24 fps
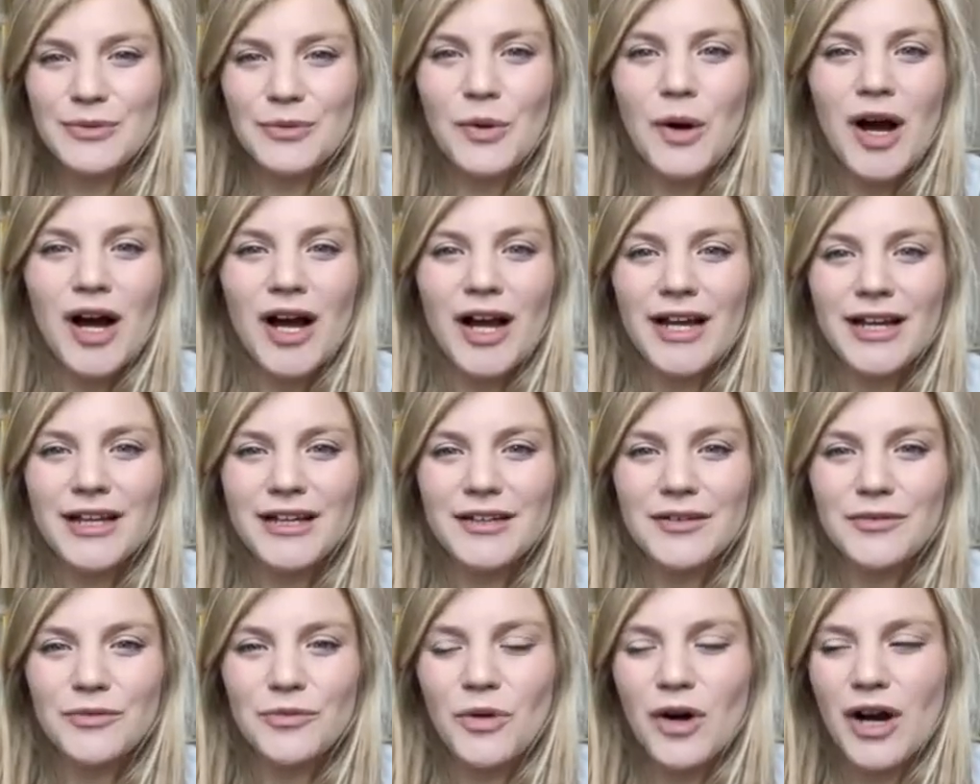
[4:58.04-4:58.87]
Why,
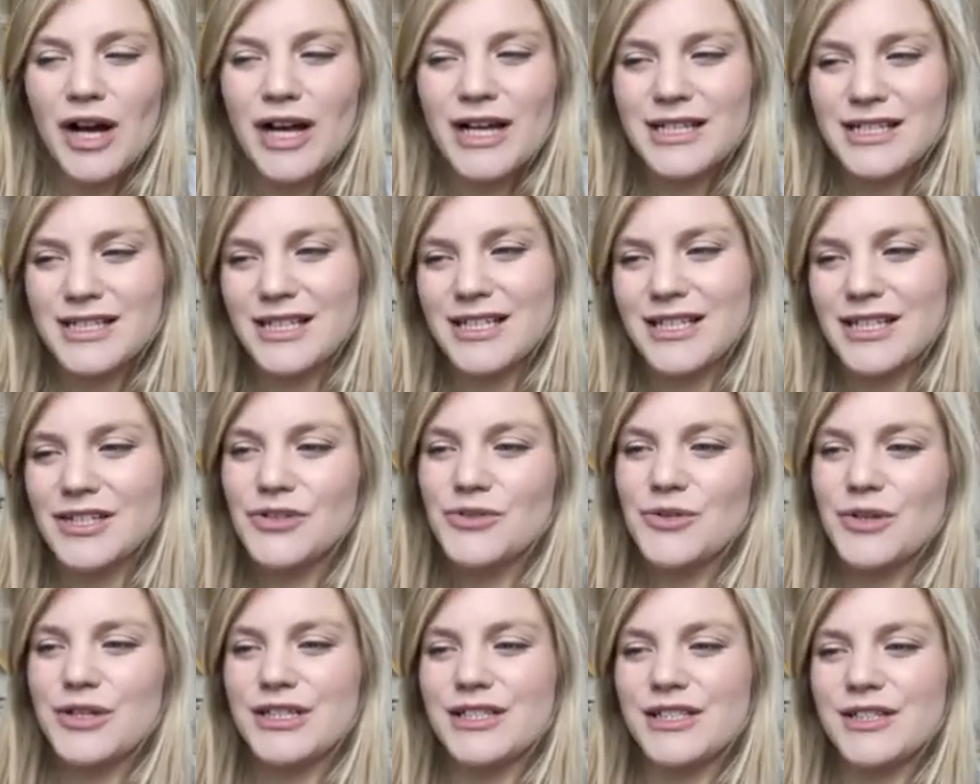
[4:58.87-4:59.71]
why has this
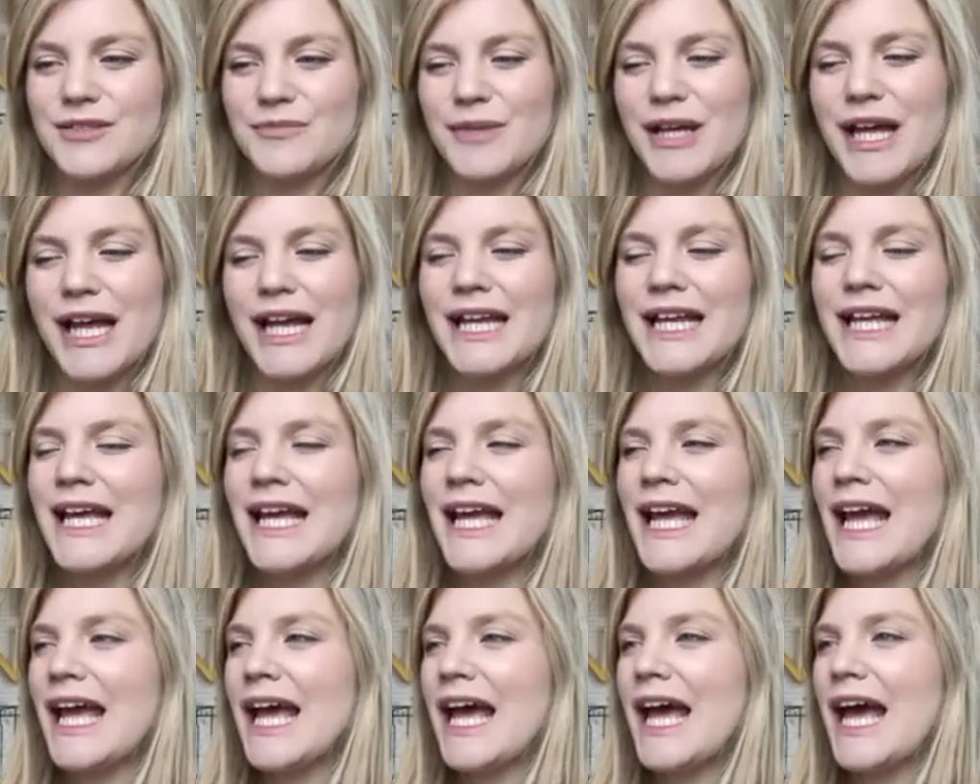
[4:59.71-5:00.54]
interested me?
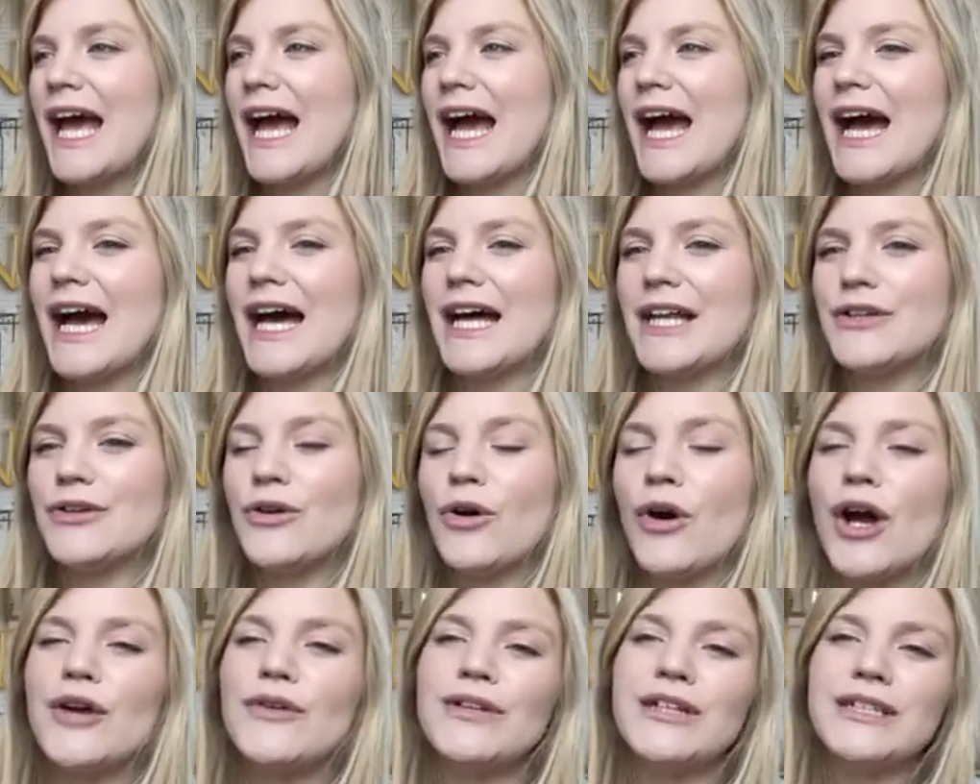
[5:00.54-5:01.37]
And
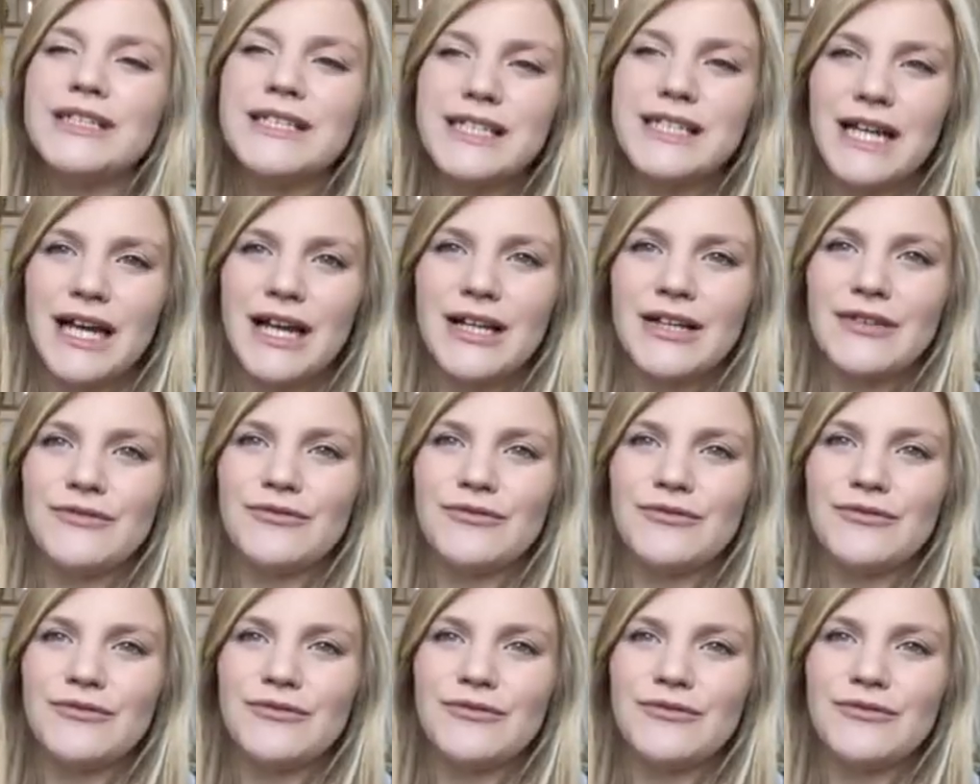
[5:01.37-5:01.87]
not only did I